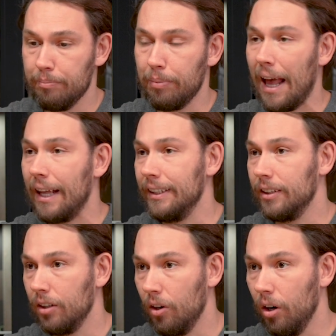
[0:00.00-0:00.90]
planning
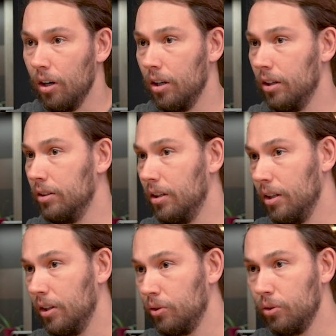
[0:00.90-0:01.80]

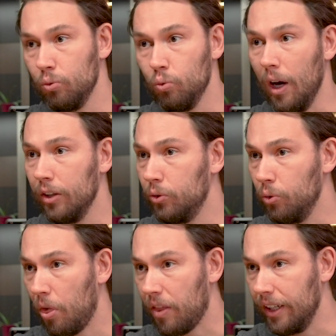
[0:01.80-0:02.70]
1,
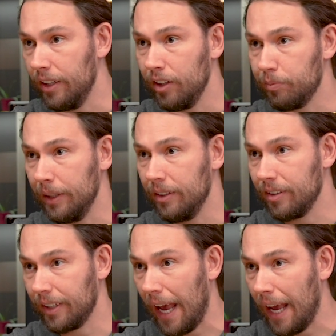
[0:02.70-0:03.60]
2, 3 sprints
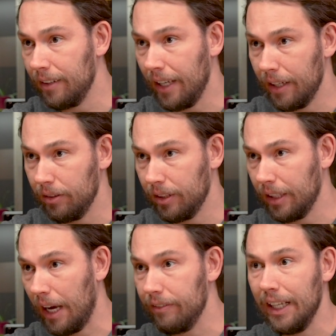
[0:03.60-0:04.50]
ahead, and
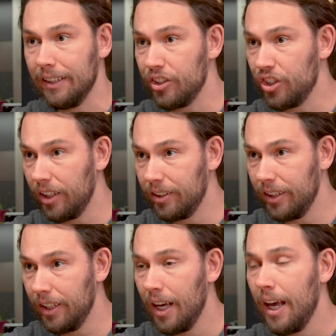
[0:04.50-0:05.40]
have that
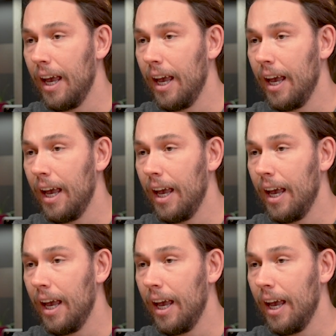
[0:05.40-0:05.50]
agility,